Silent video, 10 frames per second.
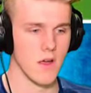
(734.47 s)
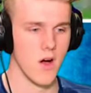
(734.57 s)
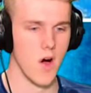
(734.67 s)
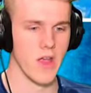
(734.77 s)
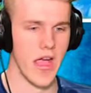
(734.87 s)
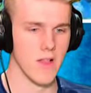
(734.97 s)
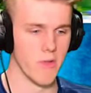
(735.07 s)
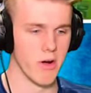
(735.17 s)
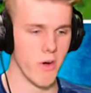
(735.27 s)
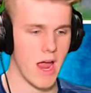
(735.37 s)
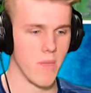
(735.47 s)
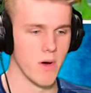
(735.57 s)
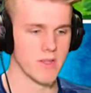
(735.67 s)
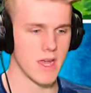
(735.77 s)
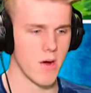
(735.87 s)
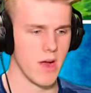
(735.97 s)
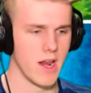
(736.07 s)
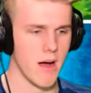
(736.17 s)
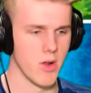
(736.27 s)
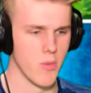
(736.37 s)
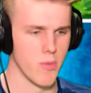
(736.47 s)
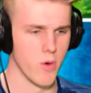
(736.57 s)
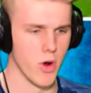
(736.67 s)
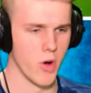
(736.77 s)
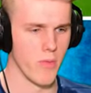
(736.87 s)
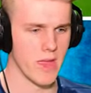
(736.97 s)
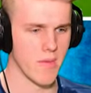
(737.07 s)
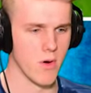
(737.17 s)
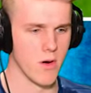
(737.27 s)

Oh, yeah, a little bit of ramp ones. I rate it. I'm going to open more to hopefully get